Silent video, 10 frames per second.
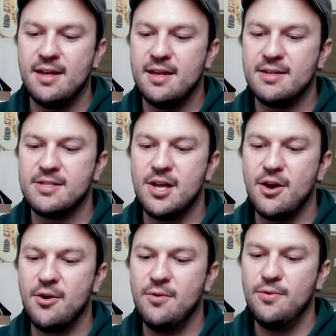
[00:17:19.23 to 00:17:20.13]

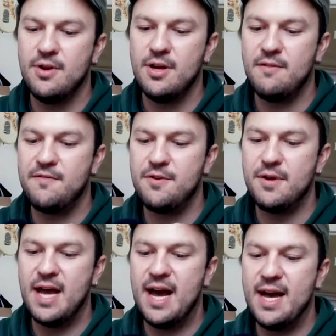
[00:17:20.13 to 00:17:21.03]
So if you
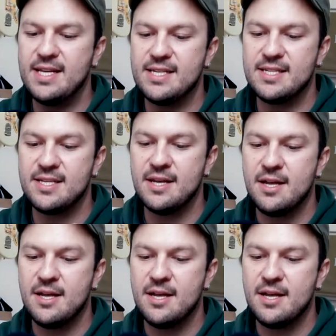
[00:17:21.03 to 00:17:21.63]
guys